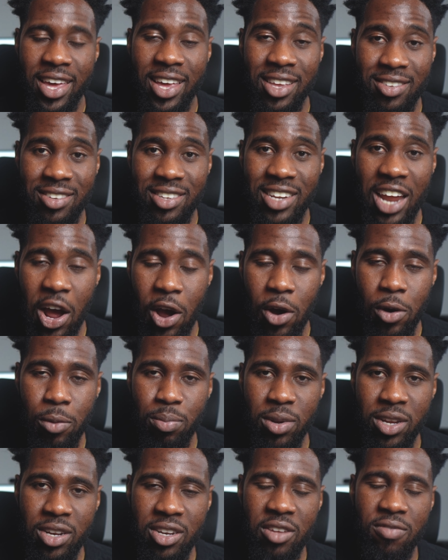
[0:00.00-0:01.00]
is now
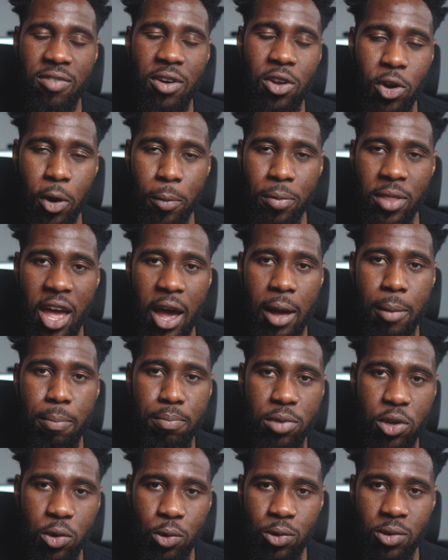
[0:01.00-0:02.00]
being developed
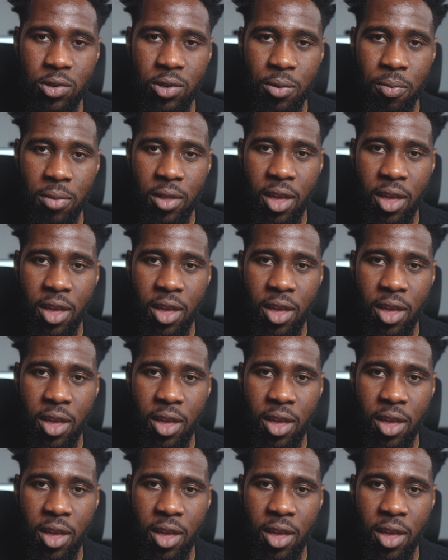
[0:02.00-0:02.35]
and built.